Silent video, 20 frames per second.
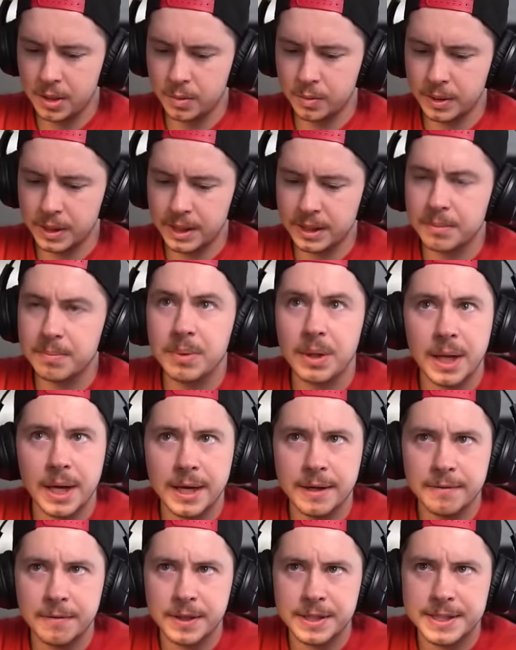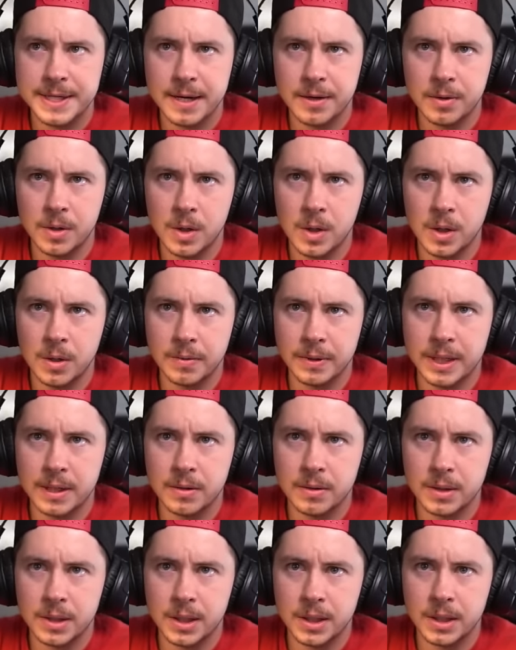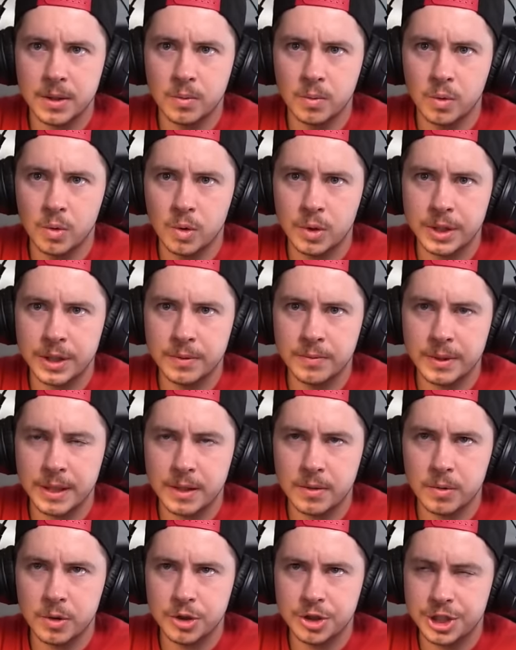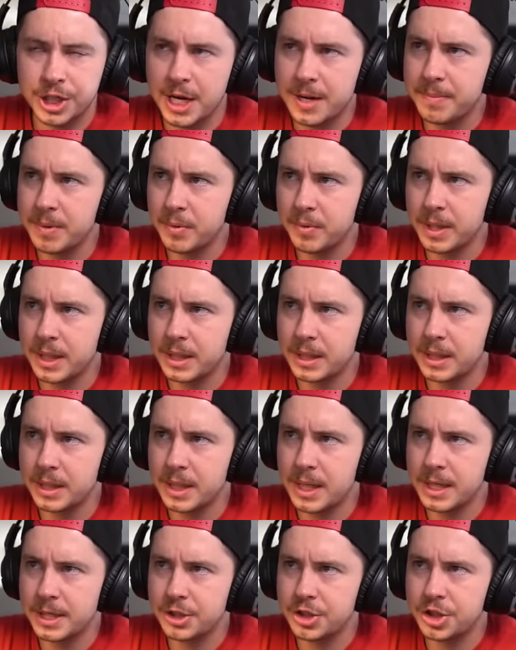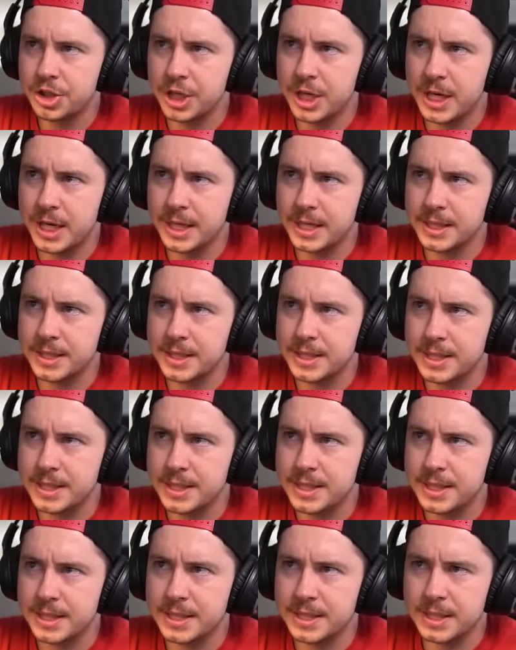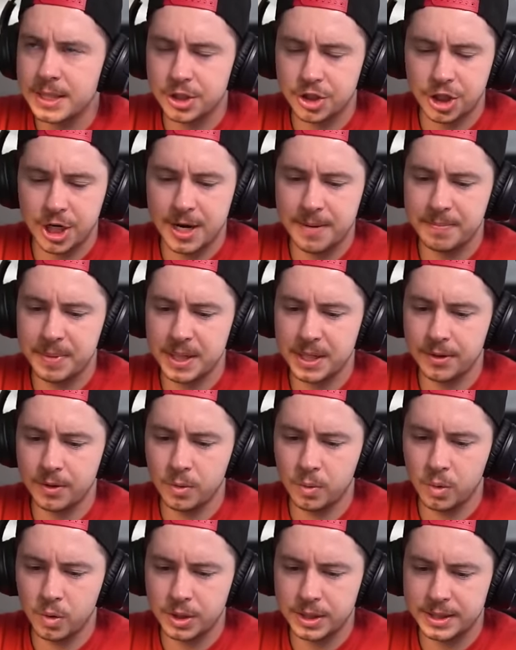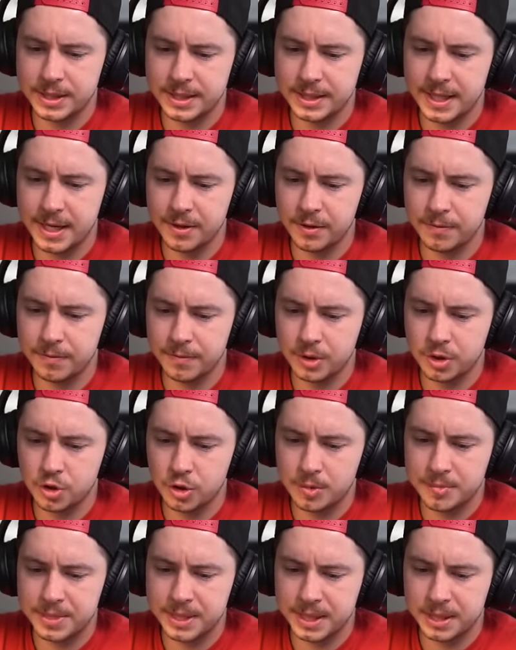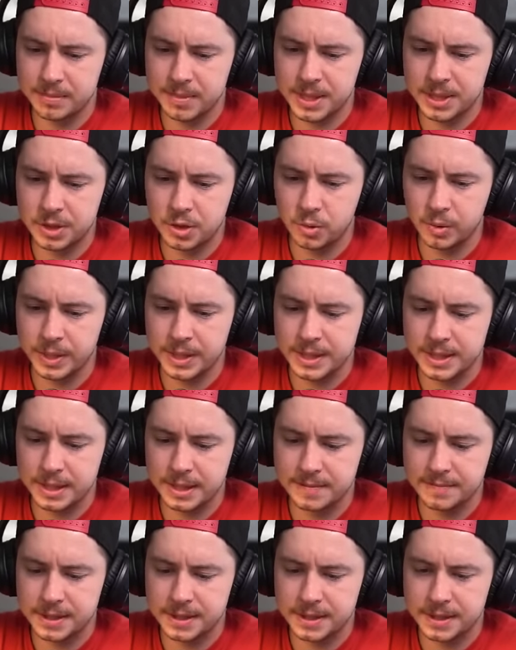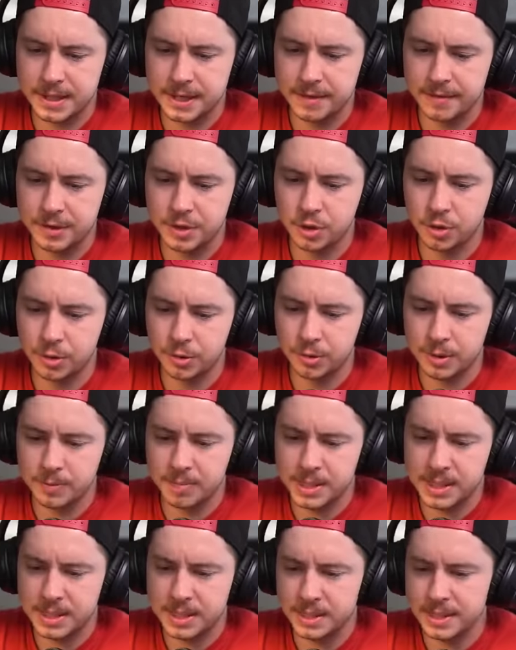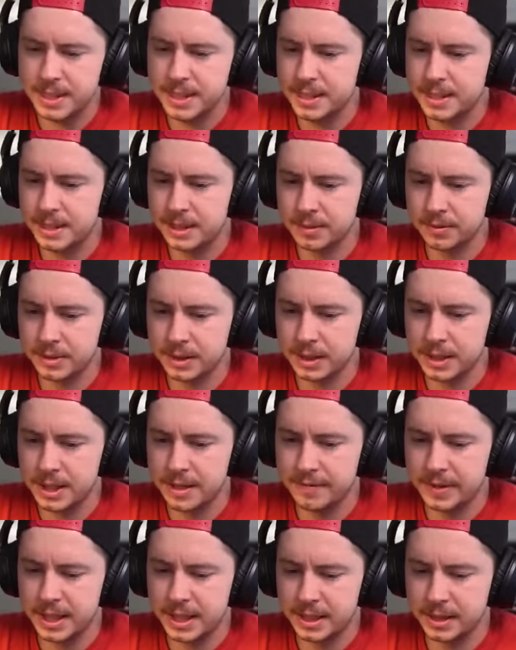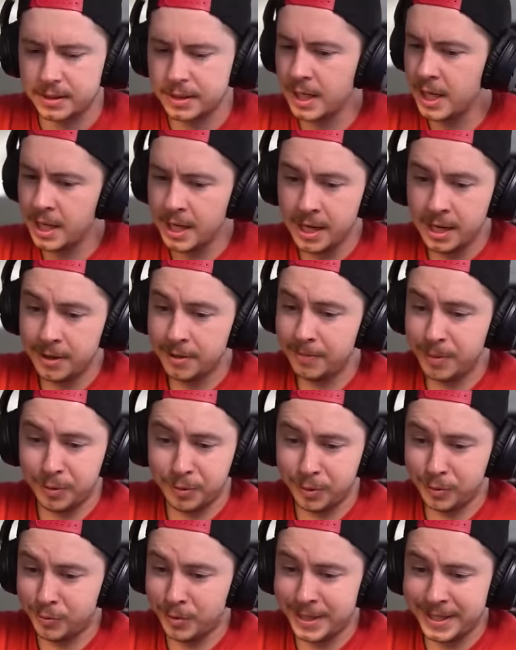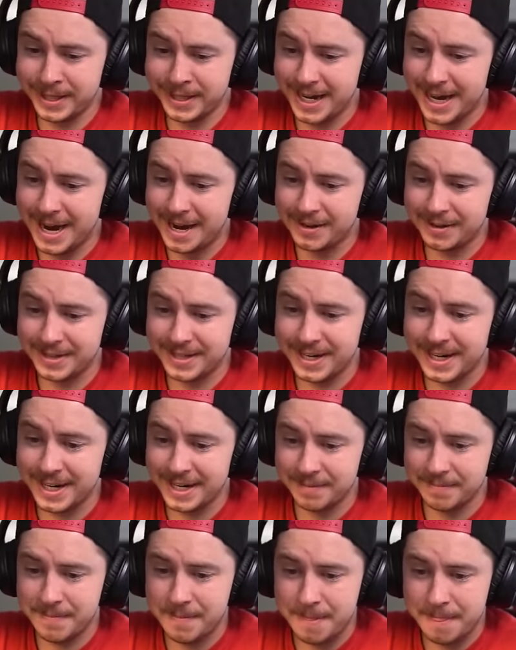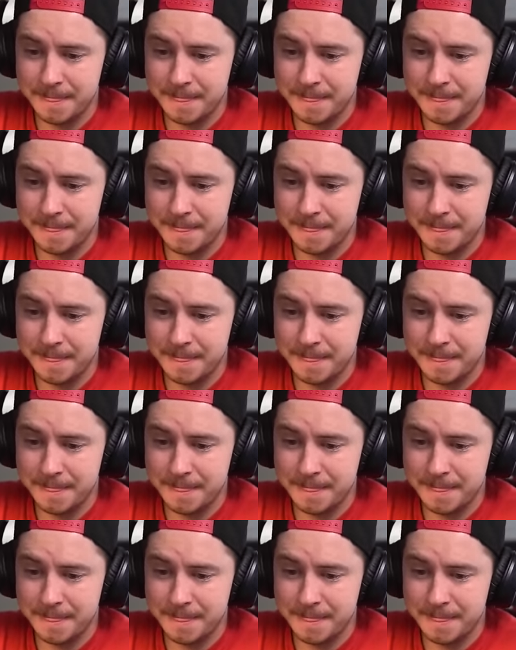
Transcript: We need a plan for the town hall. We got a warden. We got a road champion. We got a lot of giants. He sends the champion and the warden together from the top side of the base. Queen's going to have to take 2 to 3 business days to deal with the lava hound. But we're running out of time.